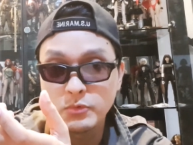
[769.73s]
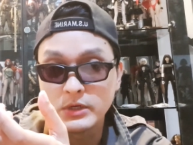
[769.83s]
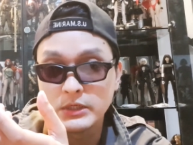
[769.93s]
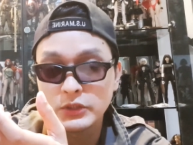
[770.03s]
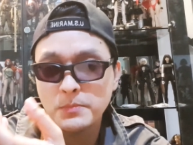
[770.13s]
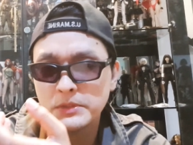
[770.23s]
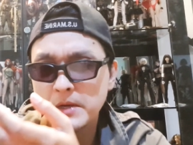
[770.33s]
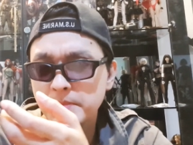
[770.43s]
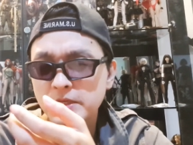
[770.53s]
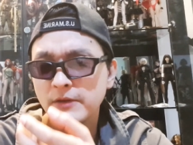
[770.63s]
one.
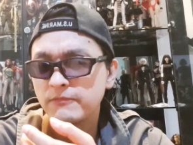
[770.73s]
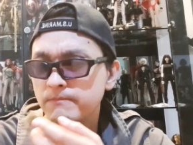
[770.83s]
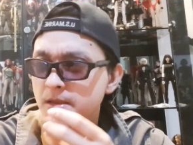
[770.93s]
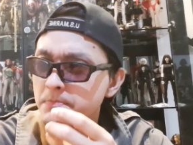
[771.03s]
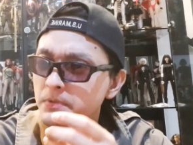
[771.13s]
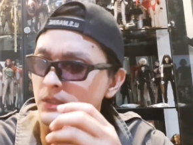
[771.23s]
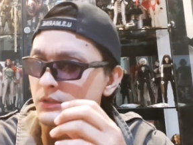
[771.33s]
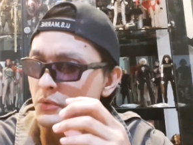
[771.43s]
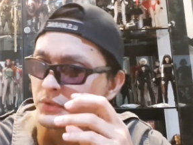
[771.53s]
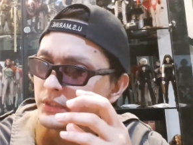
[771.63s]
Sometimes if people
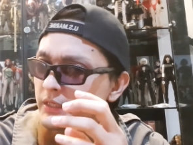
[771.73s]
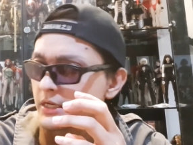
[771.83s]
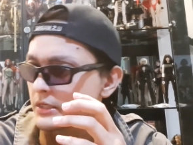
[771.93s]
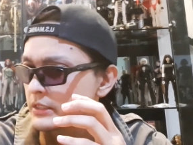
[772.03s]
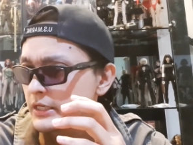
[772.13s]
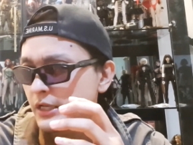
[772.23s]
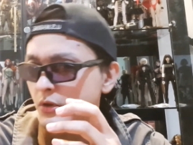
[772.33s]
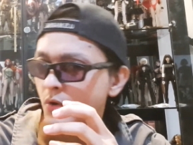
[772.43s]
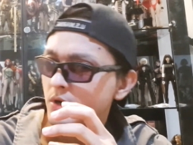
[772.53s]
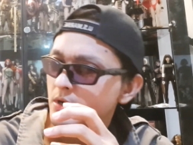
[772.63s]
don't see
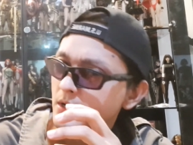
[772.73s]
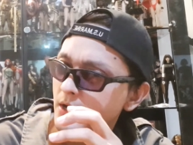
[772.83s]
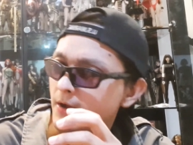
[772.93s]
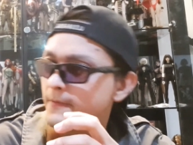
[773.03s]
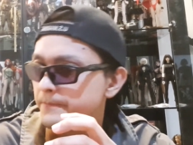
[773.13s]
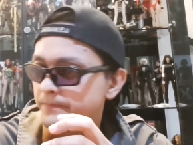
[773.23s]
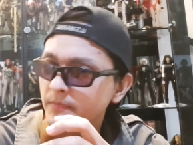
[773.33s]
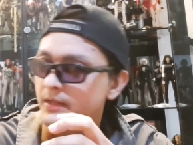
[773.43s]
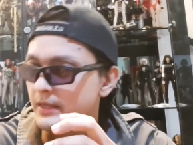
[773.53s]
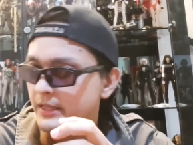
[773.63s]
it on the,
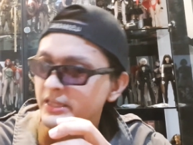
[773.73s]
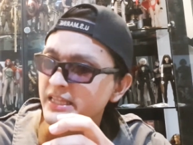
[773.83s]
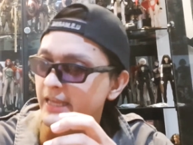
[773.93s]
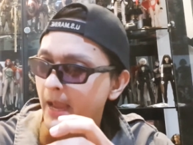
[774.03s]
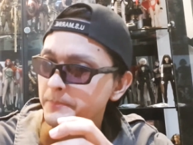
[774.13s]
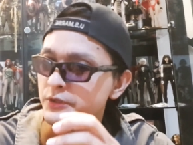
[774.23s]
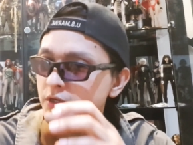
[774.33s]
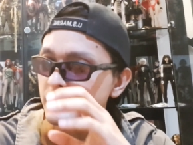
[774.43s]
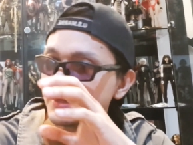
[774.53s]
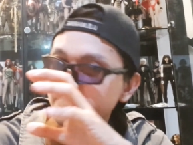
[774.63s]
didn't
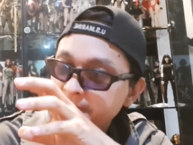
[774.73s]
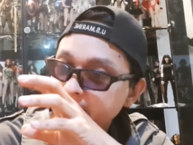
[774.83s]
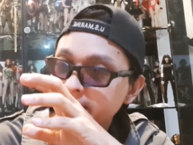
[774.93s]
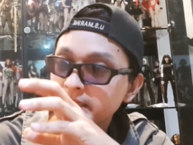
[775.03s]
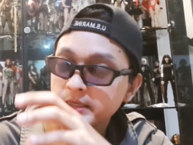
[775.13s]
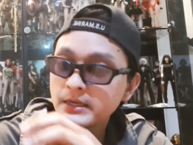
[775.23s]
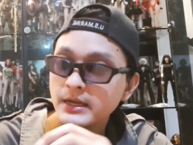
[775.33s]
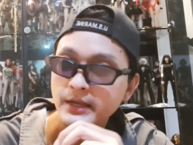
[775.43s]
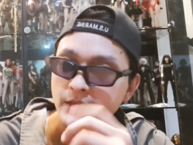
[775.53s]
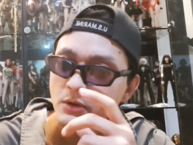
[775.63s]
capture the face,
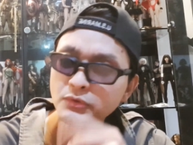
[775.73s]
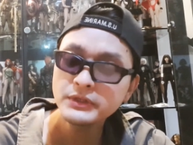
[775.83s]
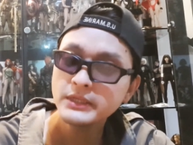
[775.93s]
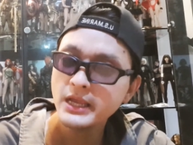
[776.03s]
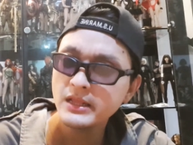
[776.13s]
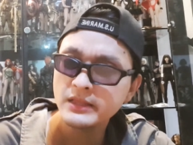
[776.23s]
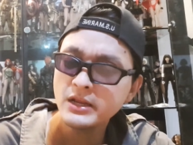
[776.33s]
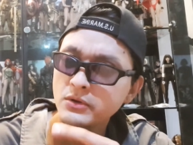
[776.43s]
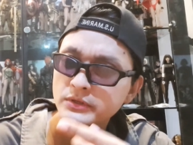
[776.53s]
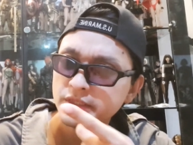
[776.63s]
they will say
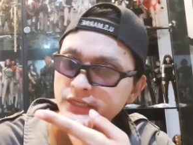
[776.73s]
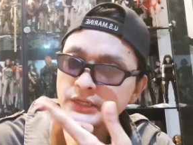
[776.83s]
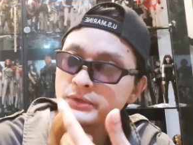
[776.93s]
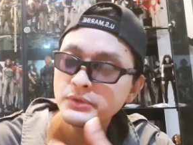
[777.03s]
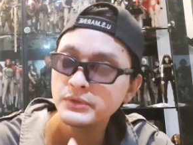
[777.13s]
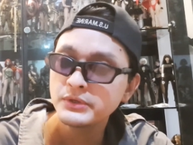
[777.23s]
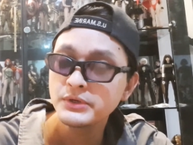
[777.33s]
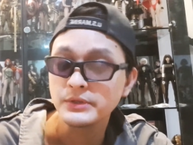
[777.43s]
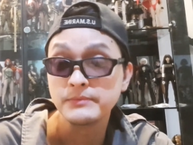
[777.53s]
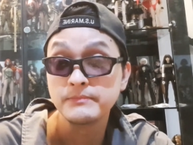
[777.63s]
she don't look
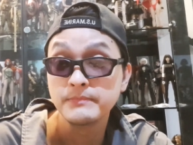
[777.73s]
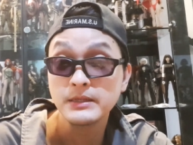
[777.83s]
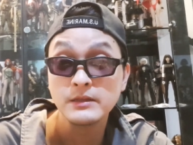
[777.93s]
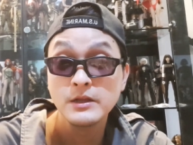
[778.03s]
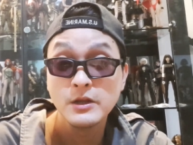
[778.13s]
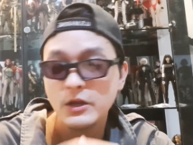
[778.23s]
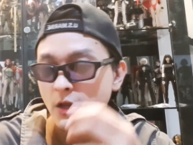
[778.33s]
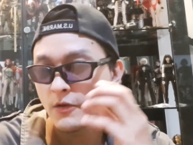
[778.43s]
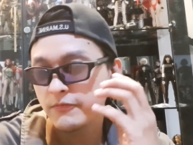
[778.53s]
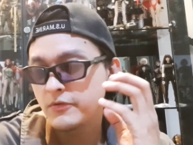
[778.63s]
good. But
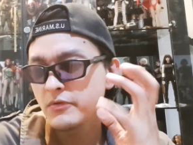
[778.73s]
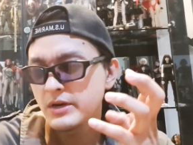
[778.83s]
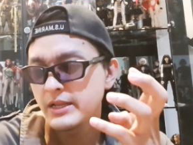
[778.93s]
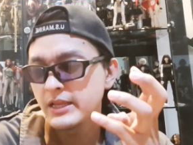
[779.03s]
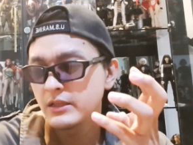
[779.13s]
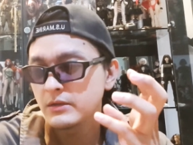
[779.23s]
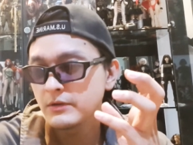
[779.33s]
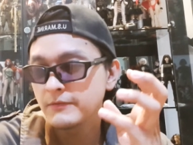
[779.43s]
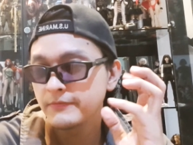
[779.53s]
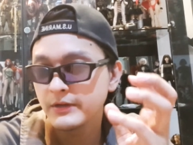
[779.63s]
if you're really into
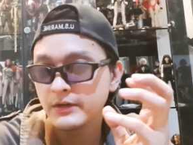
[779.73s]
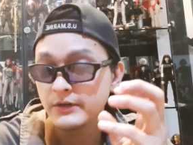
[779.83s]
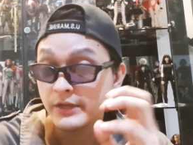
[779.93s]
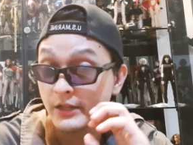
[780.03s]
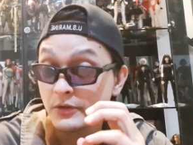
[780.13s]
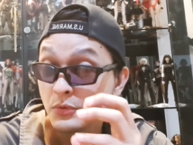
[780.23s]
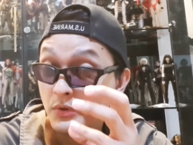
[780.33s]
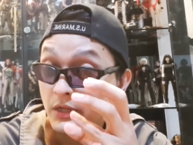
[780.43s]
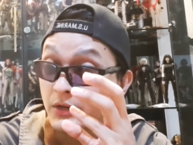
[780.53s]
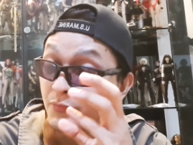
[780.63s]
the figures and you
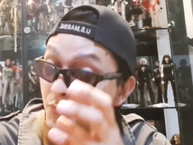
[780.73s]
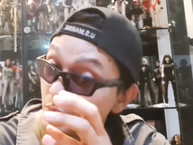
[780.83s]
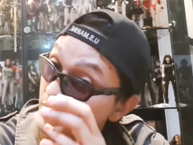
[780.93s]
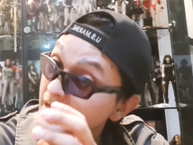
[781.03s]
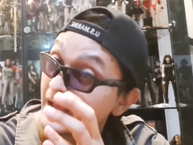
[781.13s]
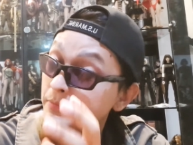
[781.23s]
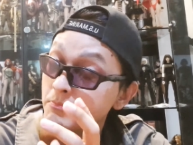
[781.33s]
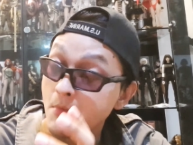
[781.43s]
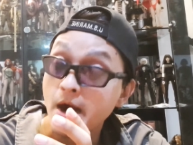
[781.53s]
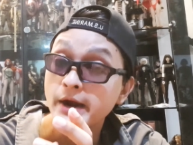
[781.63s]
really, really
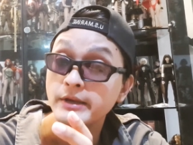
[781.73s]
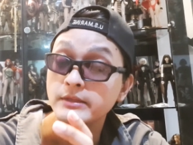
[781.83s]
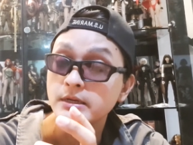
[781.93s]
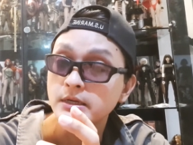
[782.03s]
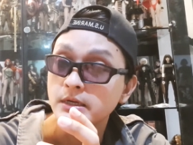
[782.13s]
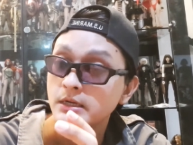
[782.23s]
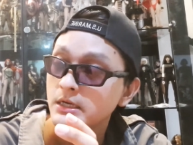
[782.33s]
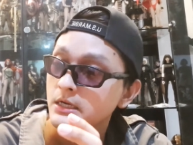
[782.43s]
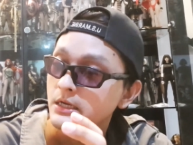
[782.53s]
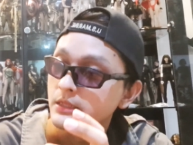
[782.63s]
admire the
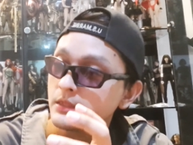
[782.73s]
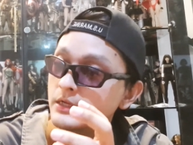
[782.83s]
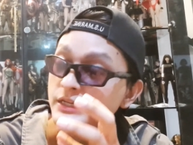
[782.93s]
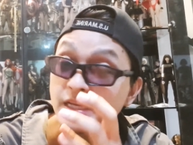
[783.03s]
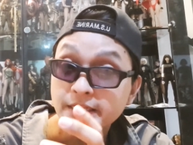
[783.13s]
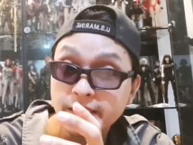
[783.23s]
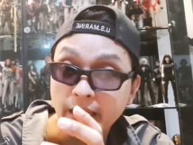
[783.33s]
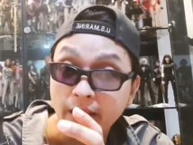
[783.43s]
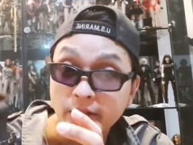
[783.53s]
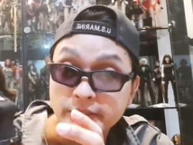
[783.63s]

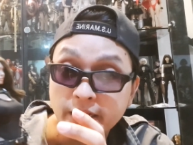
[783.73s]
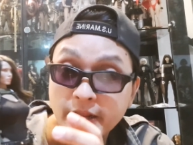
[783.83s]
details and